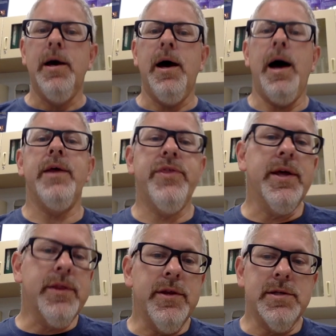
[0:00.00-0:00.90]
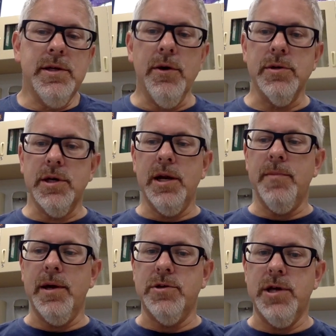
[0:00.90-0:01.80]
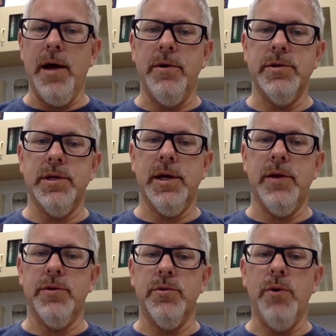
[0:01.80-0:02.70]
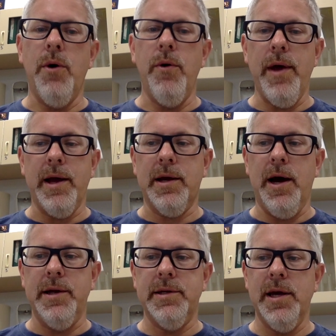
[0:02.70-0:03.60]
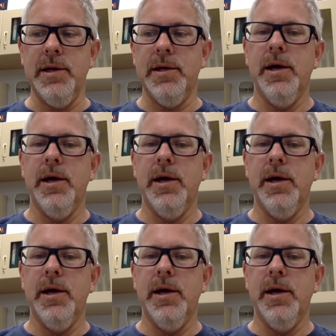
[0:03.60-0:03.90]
I think this year is going to be a challenge to get through all that content,